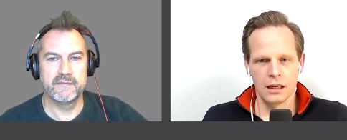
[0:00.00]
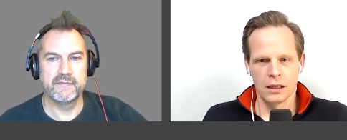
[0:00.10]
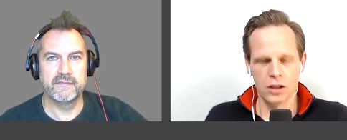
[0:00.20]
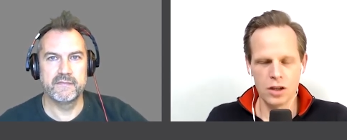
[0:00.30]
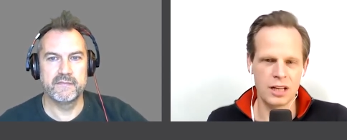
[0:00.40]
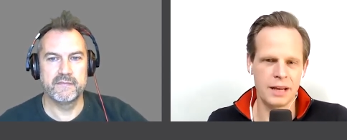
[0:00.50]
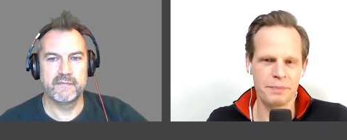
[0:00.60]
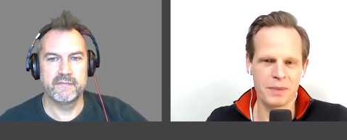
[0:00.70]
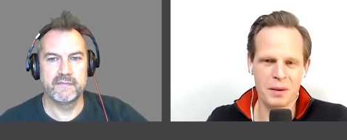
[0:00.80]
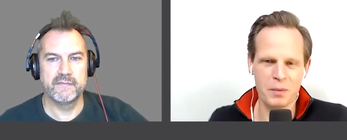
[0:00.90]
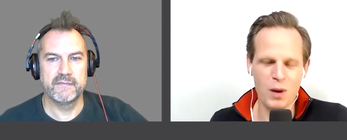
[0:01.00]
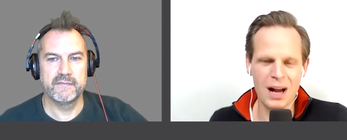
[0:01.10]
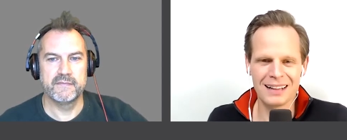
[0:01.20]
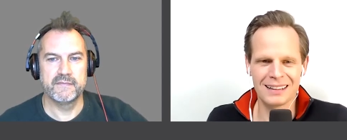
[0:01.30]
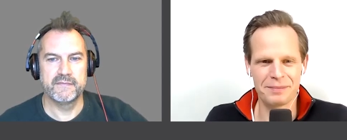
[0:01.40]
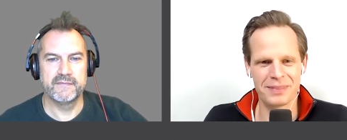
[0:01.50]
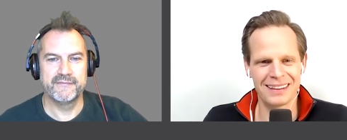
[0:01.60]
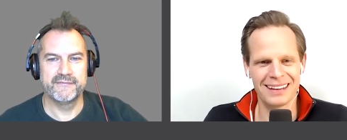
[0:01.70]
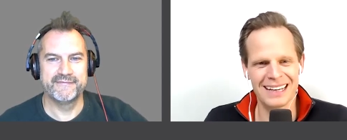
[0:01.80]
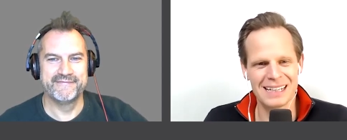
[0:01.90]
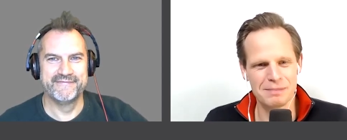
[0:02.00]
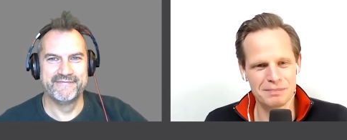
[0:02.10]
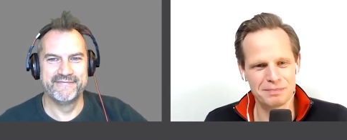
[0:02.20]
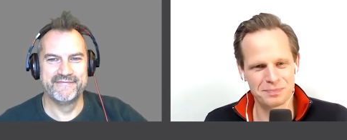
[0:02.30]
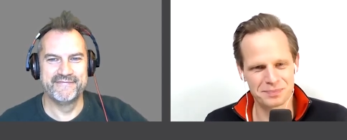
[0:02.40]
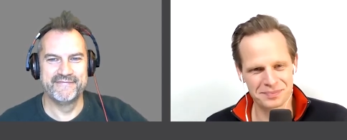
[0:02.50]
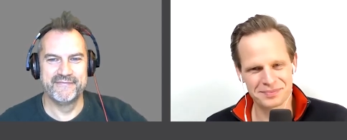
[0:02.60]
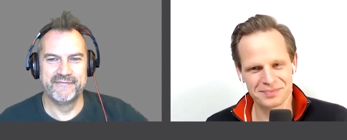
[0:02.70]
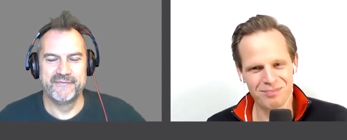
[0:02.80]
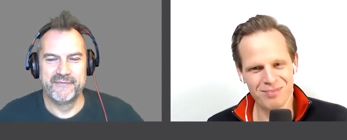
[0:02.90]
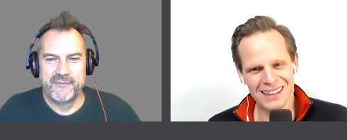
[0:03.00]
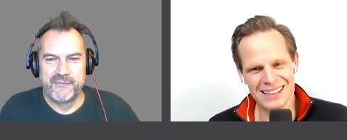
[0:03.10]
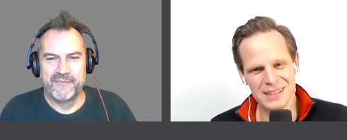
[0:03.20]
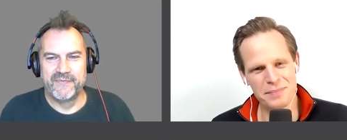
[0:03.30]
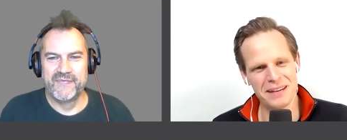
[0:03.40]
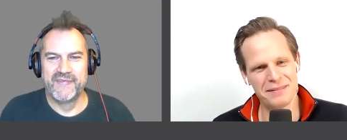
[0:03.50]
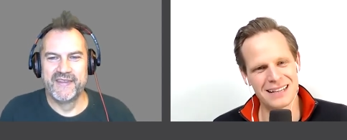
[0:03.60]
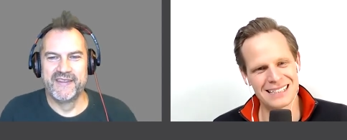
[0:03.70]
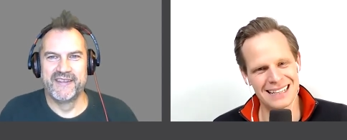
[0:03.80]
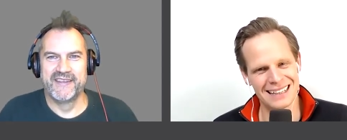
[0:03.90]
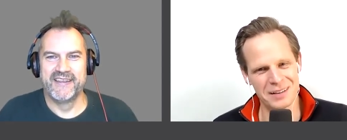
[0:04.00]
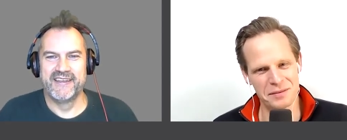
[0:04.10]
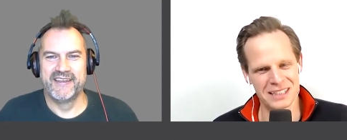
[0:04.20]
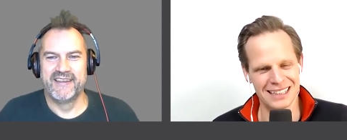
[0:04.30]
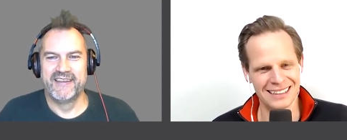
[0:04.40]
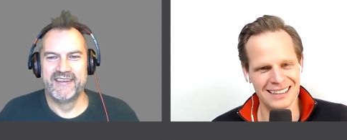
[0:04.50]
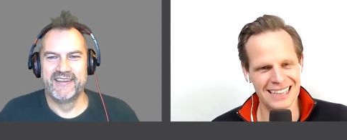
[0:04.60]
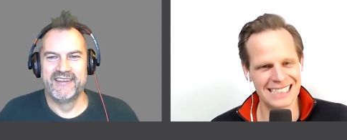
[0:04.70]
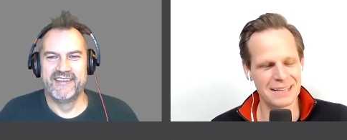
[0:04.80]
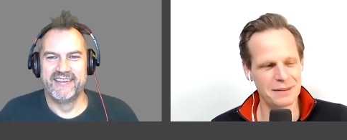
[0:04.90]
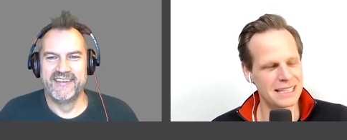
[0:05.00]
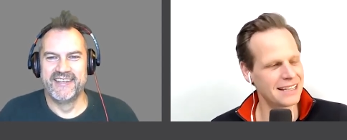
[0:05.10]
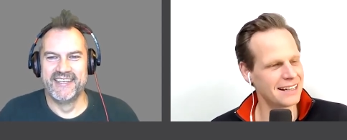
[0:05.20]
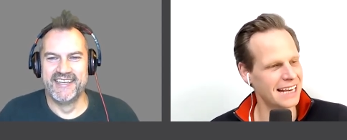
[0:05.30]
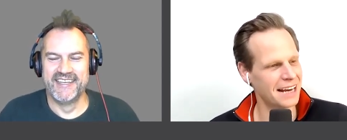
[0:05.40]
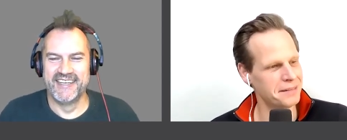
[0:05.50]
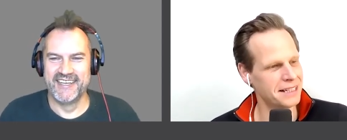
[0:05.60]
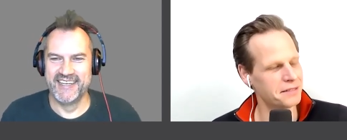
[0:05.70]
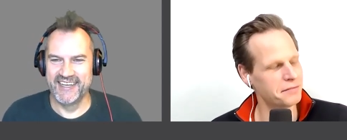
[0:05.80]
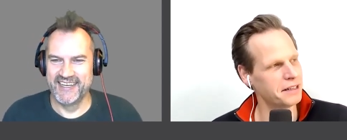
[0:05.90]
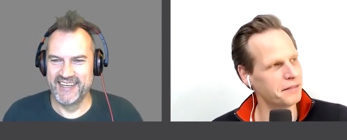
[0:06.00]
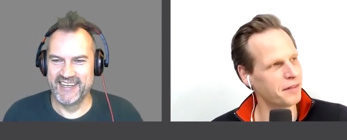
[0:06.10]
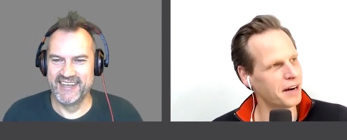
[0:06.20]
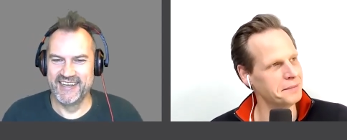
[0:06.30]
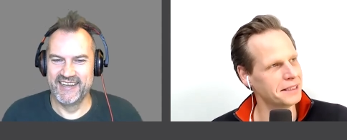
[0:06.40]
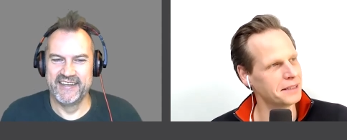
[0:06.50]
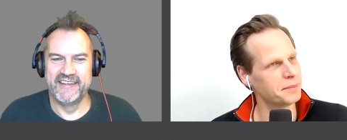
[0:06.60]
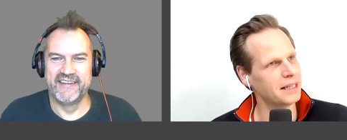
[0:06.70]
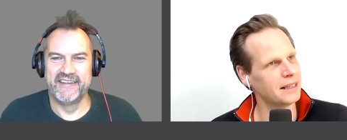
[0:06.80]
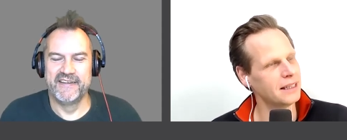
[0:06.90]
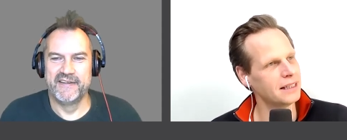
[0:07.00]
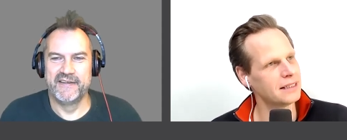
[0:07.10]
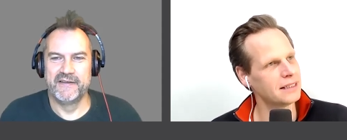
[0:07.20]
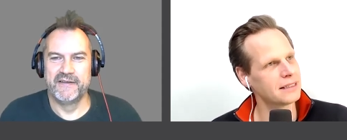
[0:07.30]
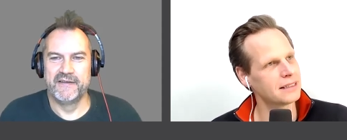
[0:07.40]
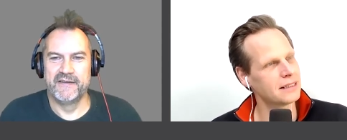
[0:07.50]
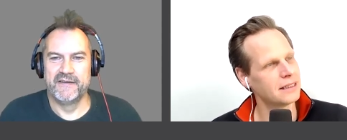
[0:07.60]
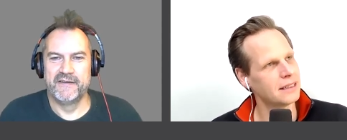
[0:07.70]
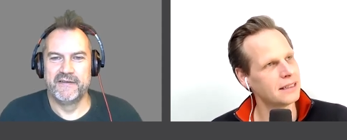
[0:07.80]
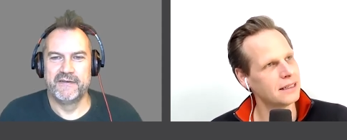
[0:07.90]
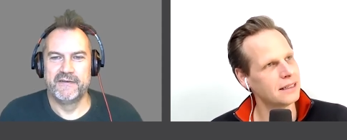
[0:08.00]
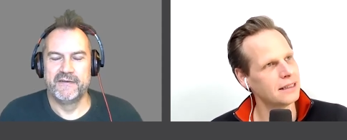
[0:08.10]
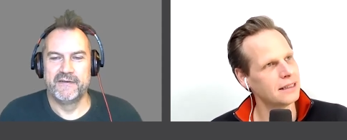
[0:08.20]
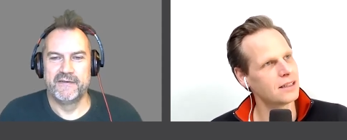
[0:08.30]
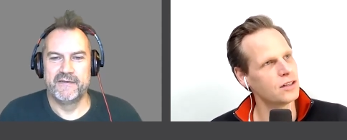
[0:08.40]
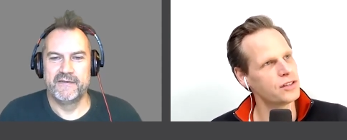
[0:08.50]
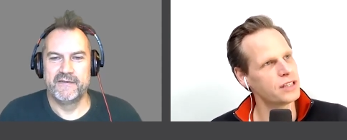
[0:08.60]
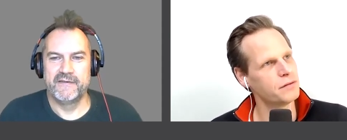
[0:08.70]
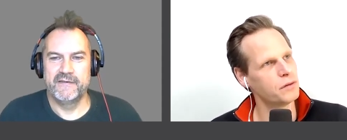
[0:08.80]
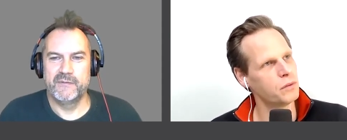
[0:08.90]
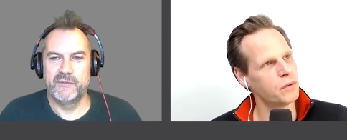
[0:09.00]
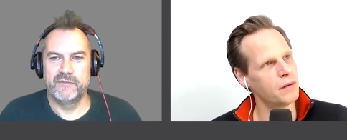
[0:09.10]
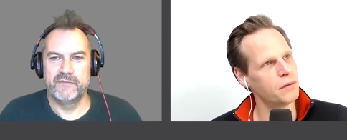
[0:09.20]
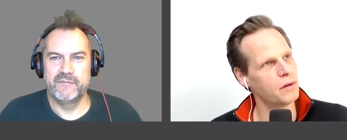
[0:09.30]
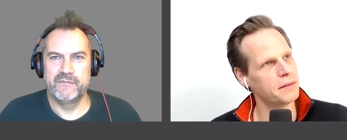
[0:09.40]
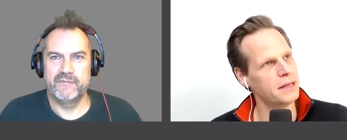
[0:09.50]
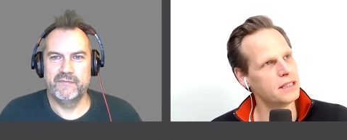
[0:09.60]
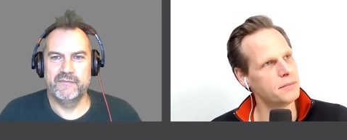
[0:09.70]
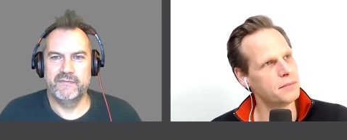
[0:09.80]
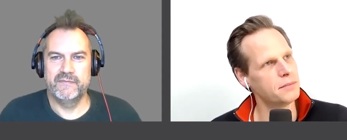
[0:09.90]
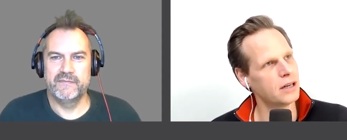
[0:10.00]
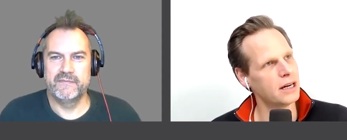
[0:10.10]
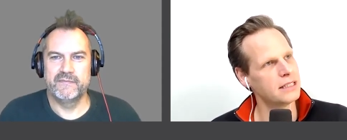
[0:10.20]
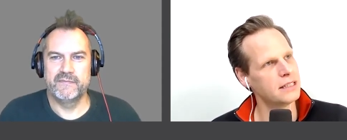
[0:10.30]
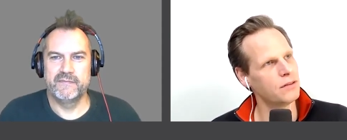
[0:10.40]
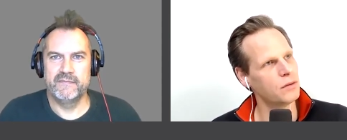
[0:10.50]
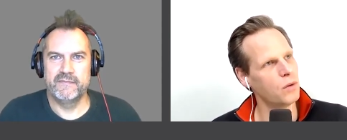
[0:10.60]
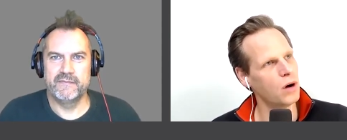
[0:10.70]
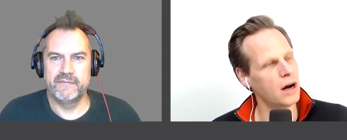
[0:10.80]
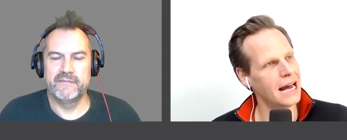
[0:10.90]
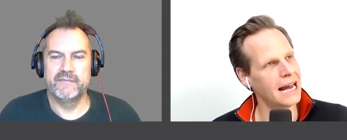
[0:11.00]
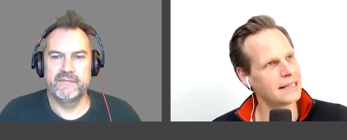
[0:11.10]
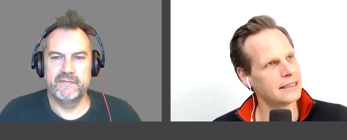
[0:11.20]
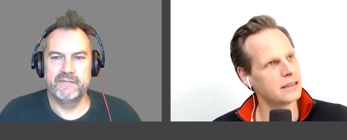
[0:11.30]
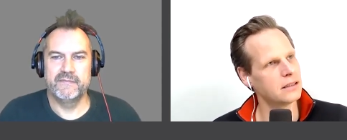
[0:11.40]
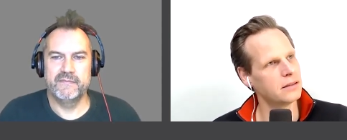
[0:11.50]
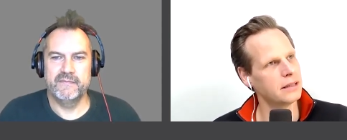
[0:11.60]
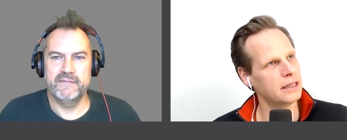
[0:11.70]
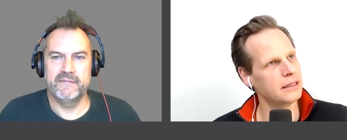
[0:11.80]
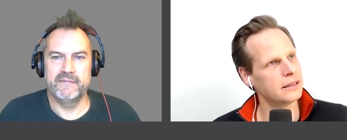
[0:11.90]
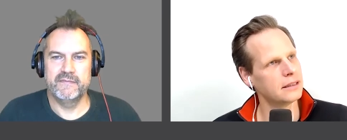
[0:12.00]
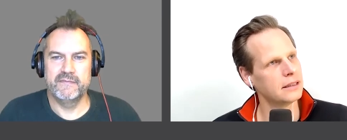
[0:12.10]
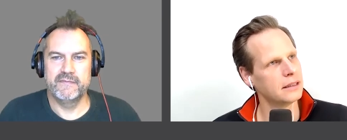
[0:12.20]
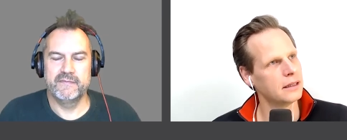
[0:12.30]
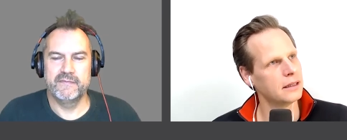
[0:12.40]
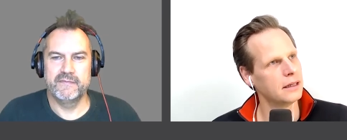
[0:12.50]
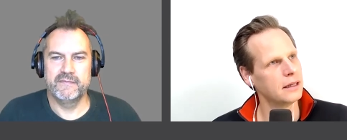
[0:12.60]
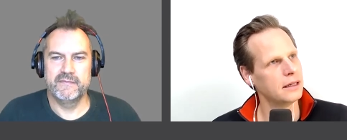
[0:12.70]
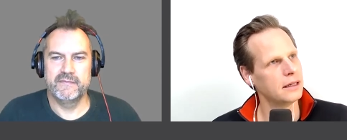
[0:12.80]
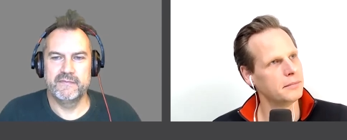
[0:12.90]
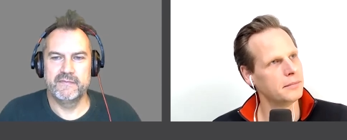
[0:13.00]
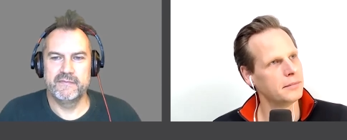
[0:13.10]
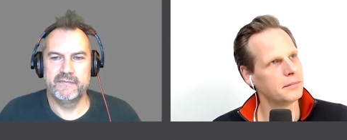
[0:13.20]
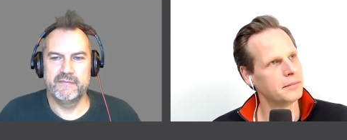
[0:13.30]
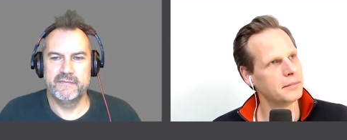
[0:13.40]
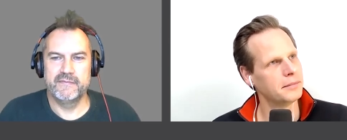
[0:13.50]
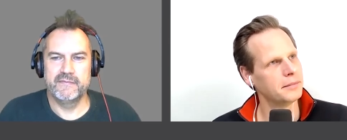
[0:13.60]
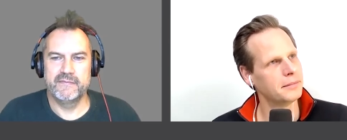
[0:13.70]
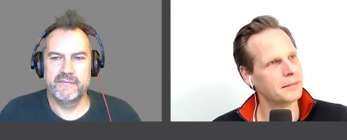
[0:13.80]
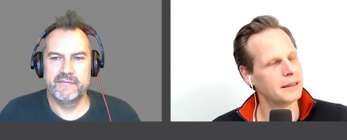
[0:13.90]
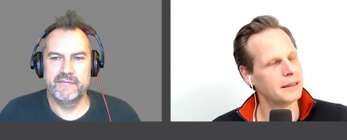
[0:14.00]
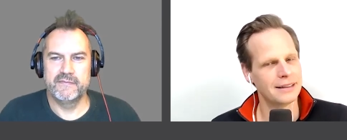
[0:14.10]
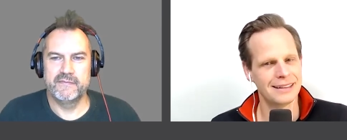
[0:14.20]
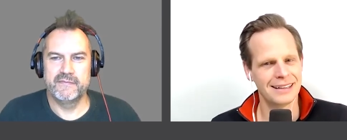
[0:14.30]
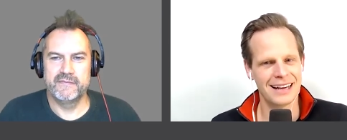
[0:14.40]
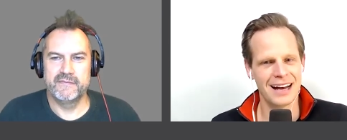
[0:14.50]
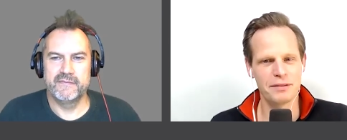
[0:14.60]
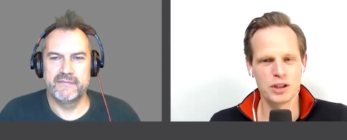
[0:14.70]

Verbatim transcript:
Speaker 1: Good. Well, um, it's been a fascinating conversation. It certainly helped me to reframe a little bit this, this concept of, of what it means to be creative and what our access to it is. Um, I've